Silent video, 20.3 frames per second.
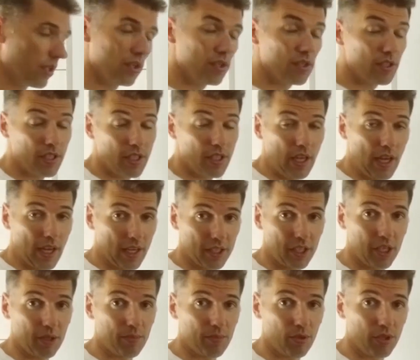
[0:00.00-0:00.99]
The
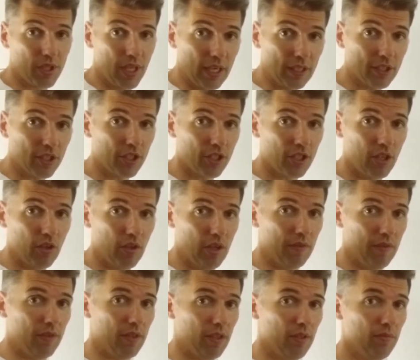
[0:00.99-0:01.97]
lactate production,
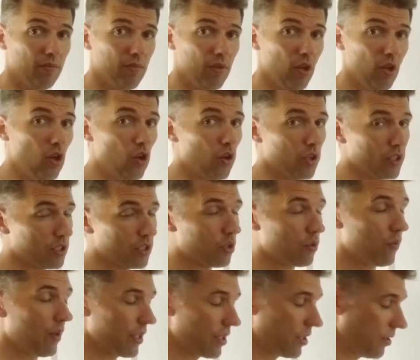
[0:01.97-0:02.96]
however, looks
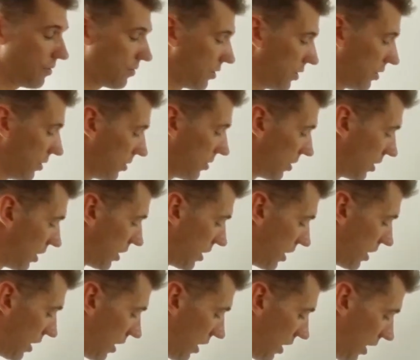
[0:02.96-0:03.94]
quite different.
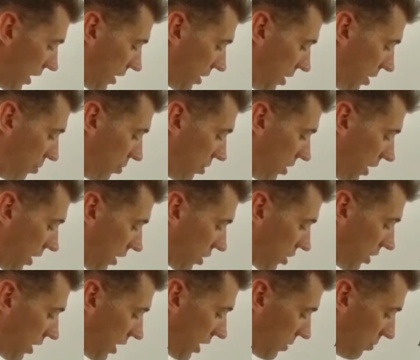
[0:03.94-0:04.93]
Lactate
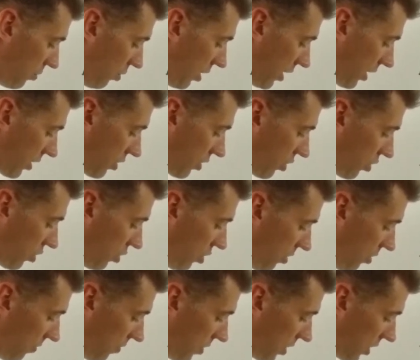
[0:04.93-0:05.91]
production has more like a
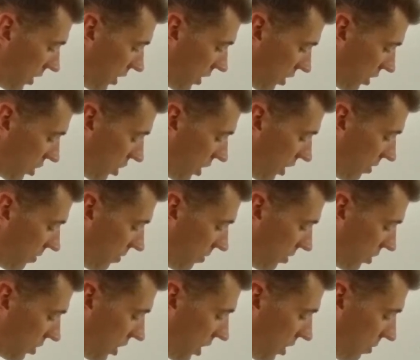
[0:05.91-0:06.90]
curved linear
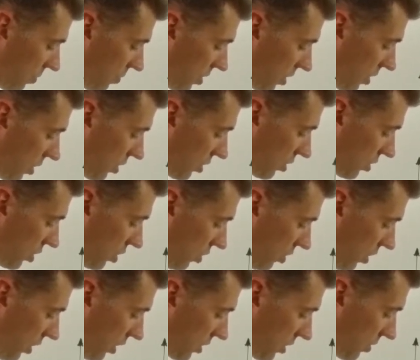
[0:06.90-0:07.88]
shape.
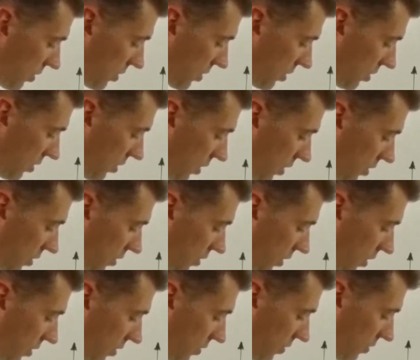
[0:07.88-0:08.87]
So it's
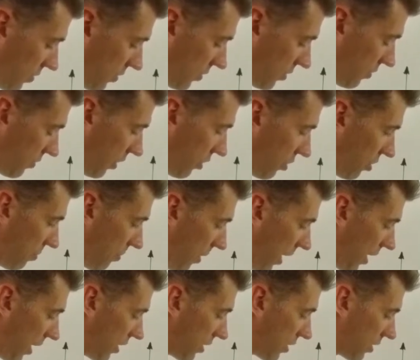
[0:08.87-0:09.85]
very
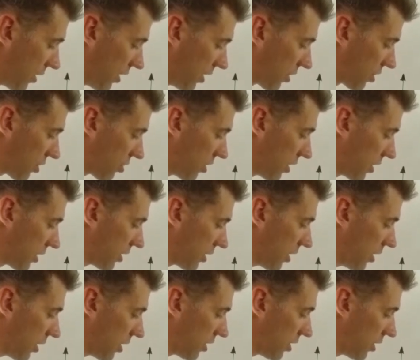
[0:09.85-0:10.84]
mild increase
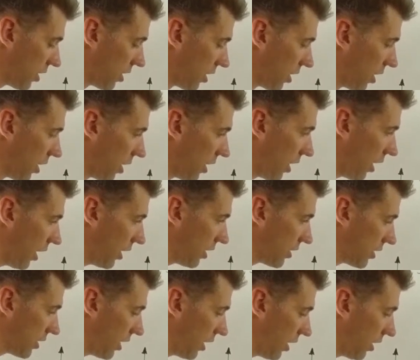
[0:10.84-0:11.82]
here,
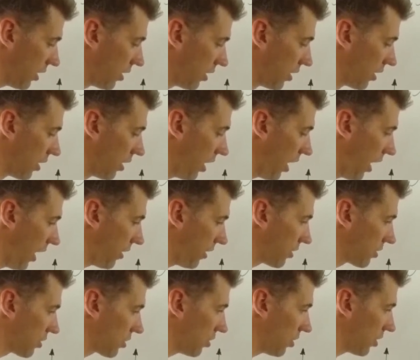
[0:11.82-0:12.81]
and then at
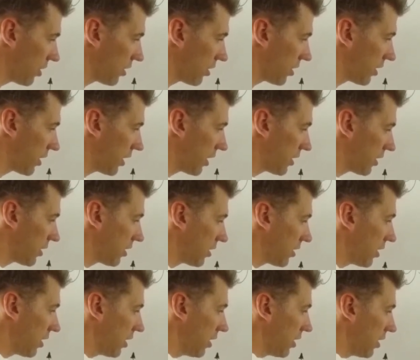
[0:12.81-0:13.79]
a certain
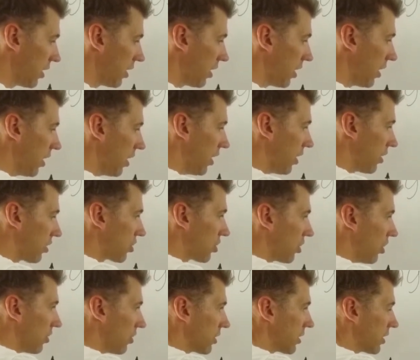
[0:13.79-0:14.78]
intensity, it
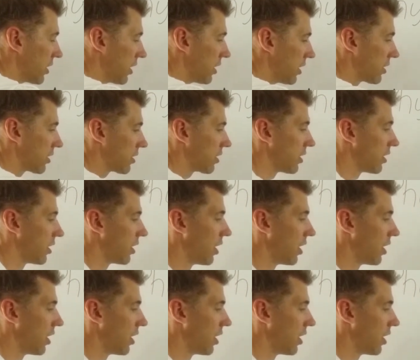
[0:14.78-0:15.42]
shows this